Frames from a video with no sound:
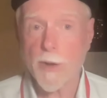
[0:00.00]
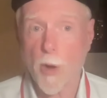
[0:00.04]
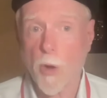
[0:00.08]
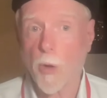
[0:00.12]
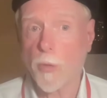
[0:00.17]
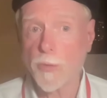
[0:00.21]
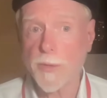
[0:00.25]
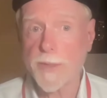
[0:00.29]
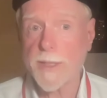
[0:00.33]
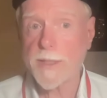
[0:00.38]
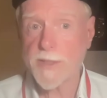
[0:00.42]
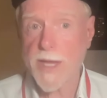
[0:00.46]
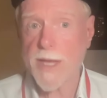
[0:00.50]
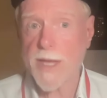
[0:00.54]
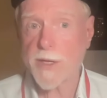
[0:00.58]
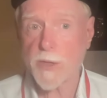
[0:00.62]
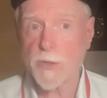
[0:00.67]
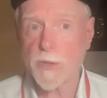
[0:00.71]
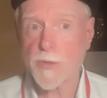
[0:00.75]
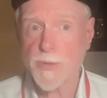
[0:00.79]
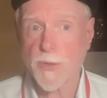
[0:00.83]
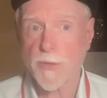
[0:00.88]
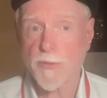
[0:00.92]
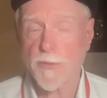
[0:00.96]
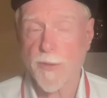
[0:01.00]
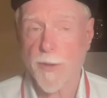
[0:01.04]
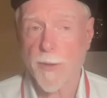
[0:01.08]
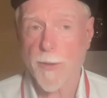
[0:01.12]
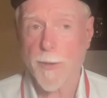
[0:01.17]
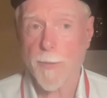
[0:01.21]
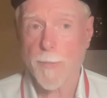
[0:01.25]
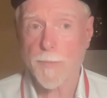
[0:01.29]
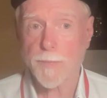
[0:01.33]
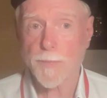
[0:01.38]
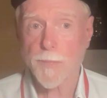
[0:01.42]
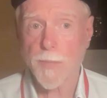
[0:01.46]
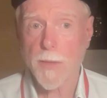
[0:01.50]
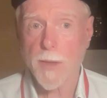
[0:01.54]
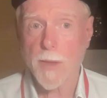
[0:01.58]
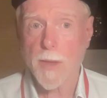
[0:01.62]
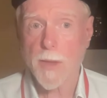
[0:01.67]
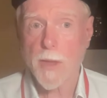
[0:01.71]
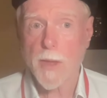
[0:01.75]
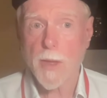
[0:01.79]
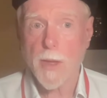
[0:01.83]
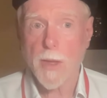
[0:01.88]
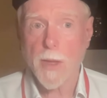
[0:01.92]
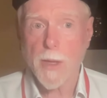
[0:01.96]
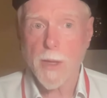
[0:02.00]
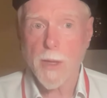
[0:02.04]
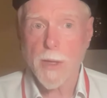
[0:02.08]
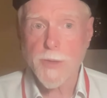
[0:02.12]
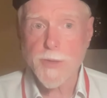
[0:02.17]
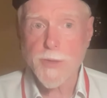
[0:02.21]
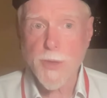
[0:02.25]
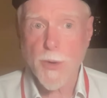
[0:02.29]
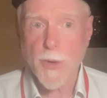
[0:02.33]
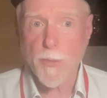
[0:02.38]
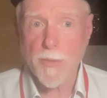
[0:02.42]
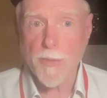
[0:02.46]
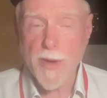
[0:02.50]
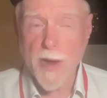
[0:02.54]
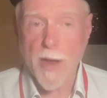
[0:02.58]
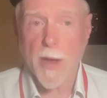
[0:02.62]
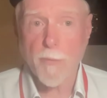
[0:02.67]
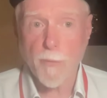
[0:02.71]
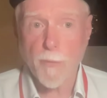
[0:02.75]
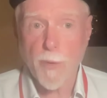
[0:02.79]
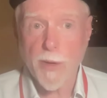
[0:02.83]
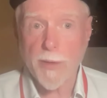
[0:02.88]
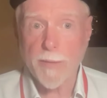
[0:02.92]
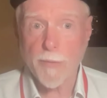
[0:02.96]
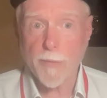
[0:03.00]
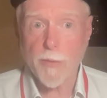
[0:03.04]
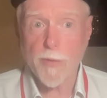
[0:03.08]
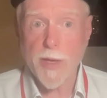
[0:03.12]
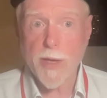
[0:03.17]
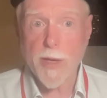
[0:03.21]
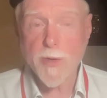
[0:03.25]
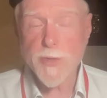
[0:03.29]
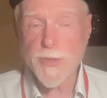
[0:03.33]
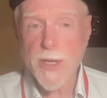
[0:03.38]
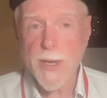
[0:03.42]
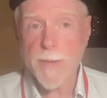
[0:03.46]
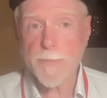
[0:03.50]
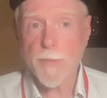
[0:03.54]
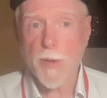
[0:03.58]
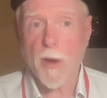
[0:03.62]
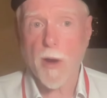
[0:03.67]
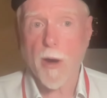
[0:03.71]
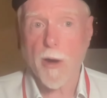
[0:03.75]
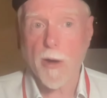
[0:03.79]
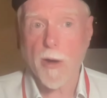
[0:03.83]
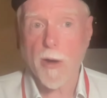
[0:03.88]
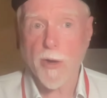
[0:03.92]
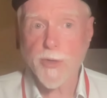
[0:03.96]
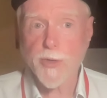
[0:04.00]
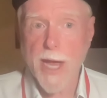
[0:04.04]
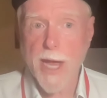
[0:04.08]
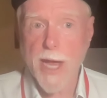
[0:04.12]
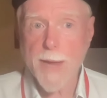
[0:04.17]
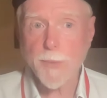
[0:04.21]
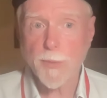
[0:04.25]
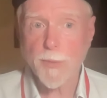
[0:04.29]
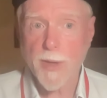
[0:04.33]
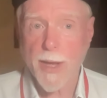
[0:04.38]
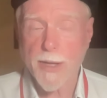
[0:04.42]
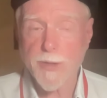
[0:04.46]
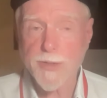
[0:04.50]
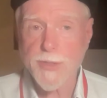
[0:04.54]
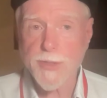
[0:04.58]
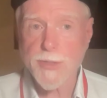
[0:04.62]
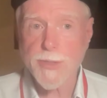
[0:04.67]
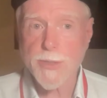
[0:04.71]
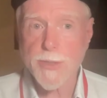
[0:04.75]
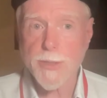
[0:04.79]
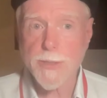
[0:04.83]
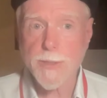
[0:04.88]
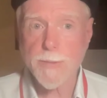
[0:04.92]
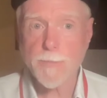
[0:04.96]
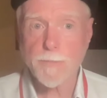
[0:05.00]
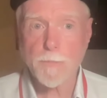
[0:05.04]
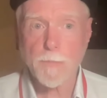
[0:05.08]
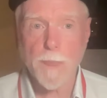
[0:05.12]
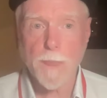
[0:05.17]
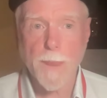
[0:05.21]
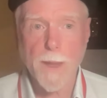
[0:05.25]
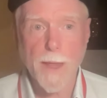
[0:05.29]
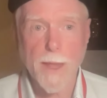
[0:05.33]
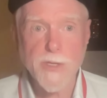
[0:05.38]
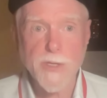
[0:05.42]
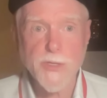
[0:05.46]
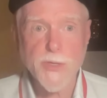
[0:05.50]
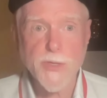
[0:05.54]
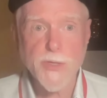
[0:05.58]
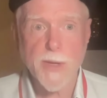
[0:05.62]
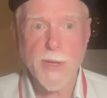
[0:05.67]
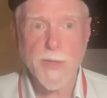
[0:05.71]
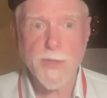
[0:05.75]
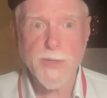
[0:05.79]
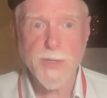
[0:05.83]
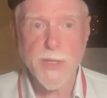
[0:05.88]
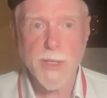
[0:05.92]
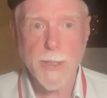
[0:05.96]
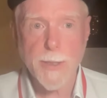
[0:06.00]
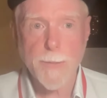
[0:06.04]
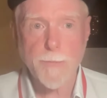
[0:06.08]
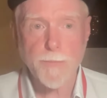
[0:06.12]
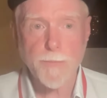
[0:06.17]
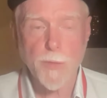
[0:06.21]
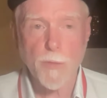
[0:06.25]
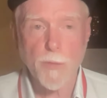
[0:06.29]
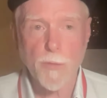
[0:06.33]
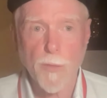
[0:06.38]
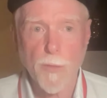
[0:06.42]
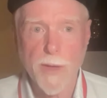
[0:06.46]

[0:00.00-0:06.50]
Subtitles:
can only take you so far. So when we understand archetypal consciousness is the